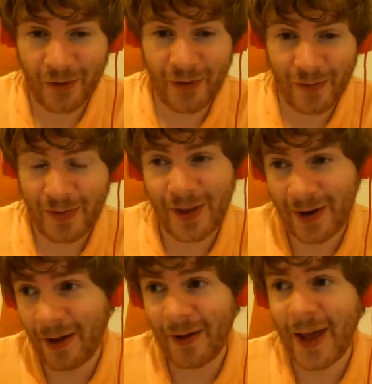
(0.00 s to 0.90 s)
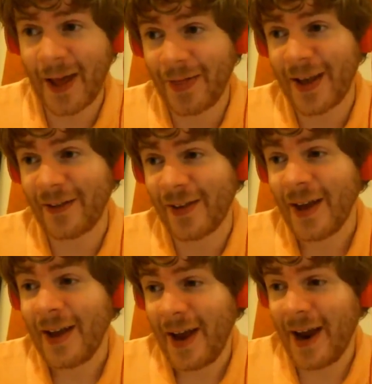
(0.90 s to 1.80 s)
Commercials that all had
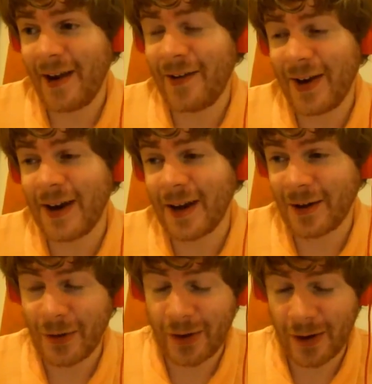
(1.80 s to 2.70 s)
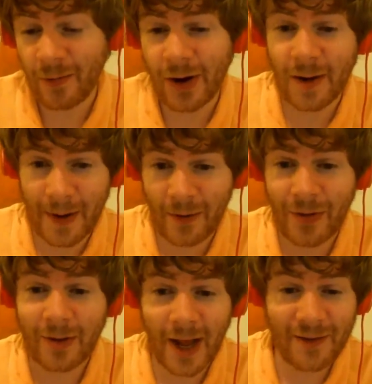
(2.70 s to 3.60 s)
things, and it included one
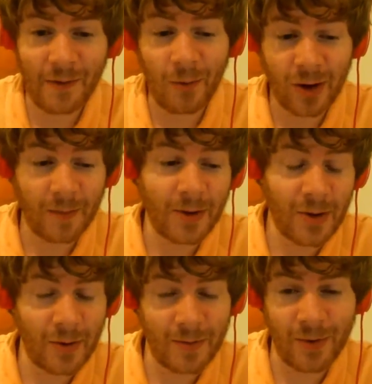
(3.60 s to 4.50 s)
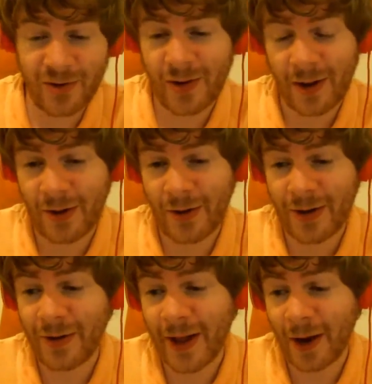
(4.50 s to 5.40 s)
about the life and work of McLuhan, which
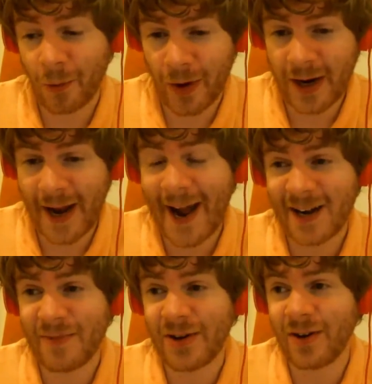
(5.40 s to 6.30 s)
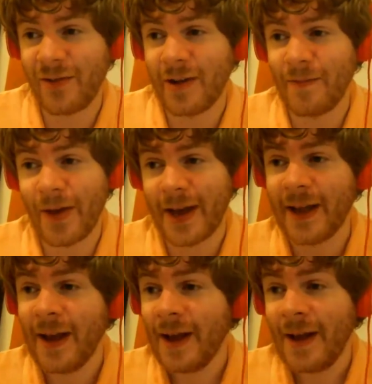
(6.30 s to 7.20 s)
included like a reenactment of him
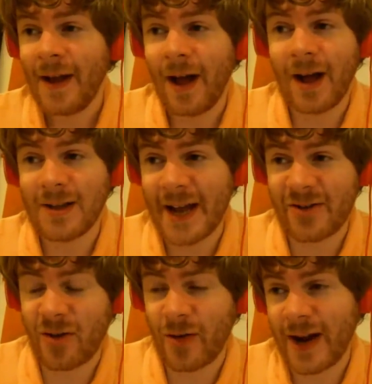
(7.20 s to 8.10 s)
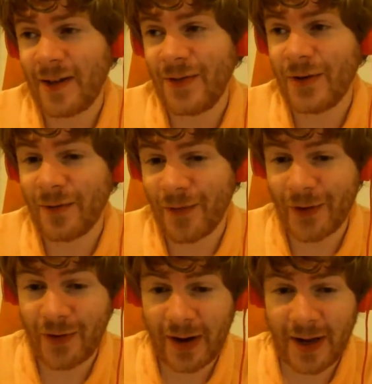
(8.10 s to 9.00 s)
like lecturing at
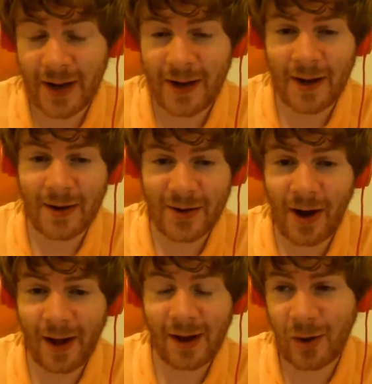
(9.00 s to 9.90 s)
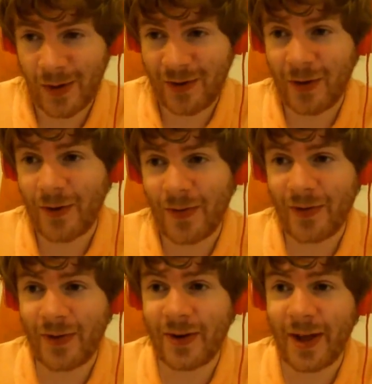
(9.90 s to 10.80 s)
university and talking to his
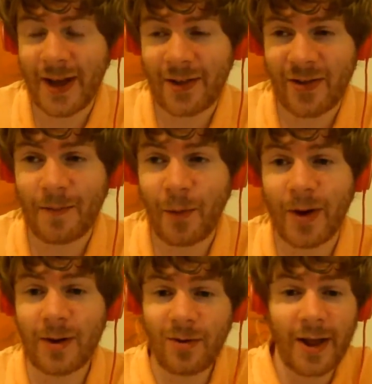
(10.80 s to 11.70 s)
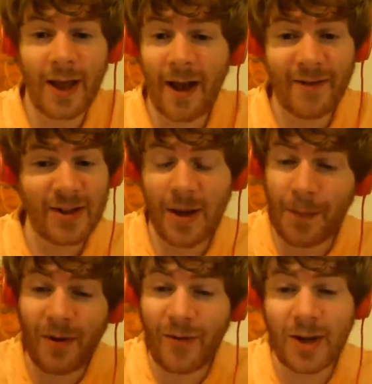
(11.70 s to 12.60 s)
students, and like at some point and like having the
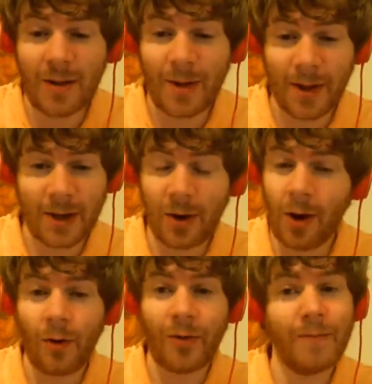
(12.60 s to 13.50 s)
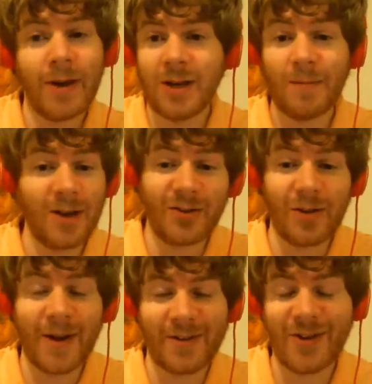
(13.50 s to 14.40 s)
epiphany and be like, no, the medium is
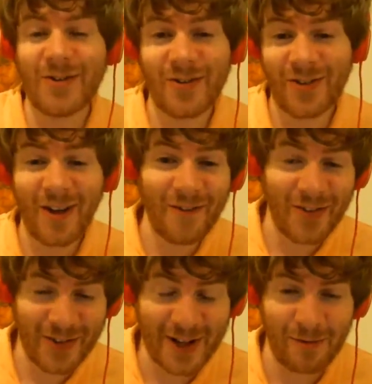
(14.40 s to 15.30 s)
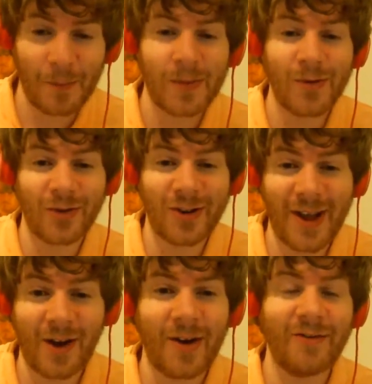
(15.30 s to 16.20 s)
the message and stuff. And so that's what people sort of
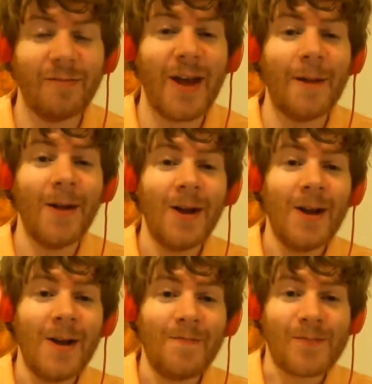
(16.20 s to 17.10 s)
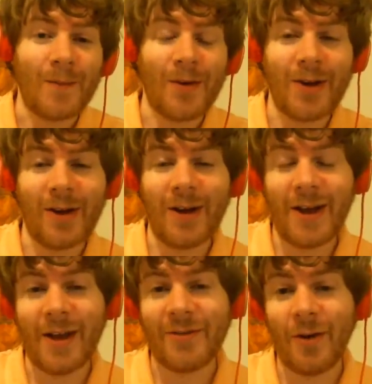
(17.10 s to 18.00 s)
take away from that. But
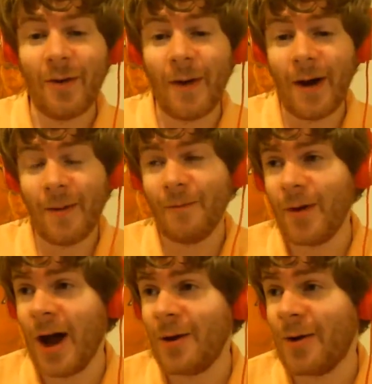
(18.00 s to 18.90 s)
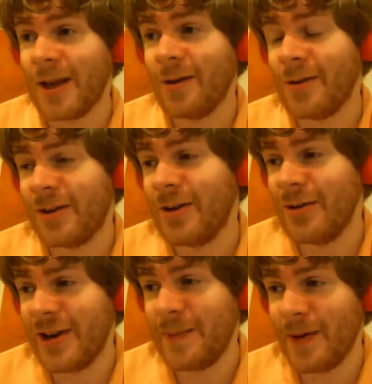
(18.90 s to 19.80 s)
yeah, so I don't want to go
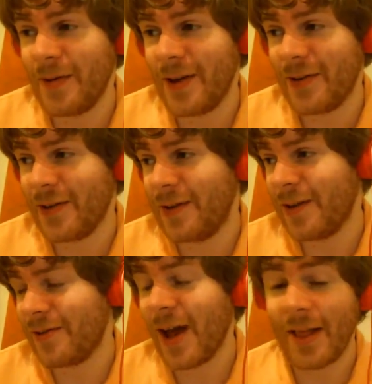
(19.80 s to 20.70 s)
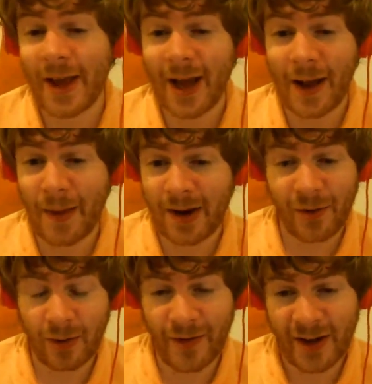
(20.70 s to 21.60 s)
too deep in this, and it's not like I'm any
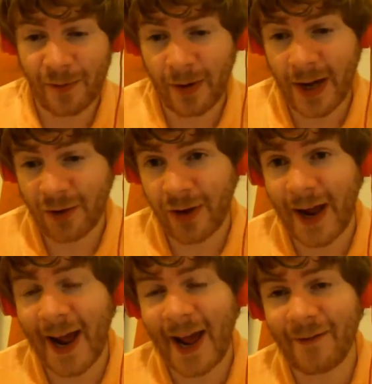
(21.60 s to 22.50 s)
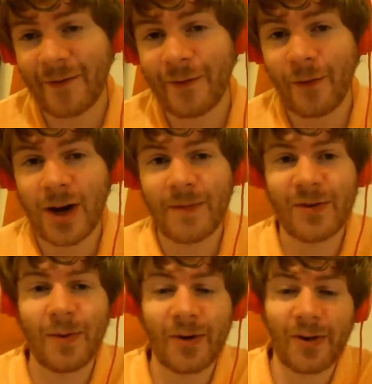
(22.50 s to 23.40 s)
sort of expert. Actually, I have one of
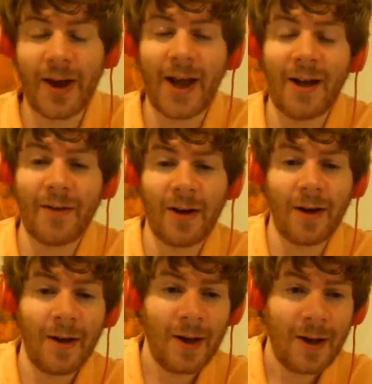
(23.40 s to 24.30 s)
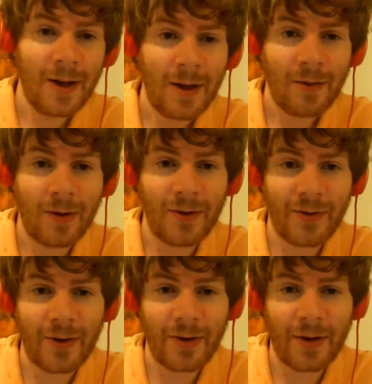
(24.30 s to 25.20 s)
his books. I have
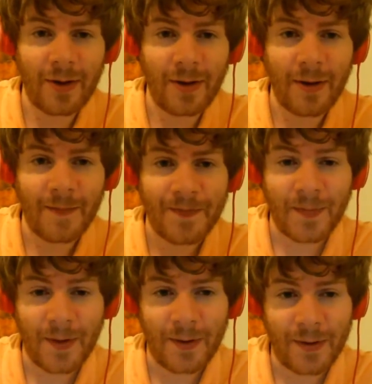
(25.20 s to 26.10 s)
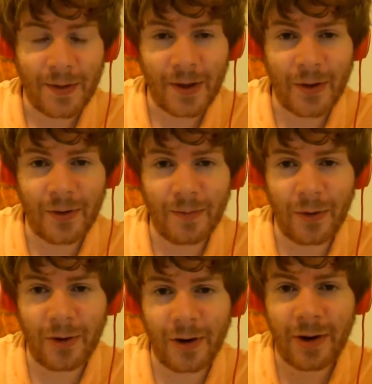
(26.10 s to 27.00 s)
what is it, the
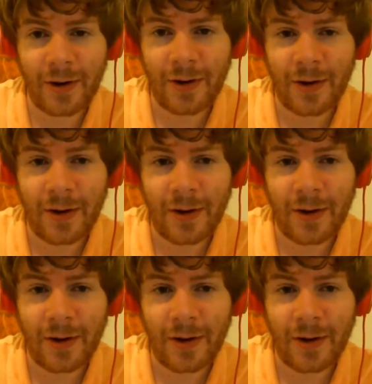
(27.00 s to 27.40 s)
Gutenberg.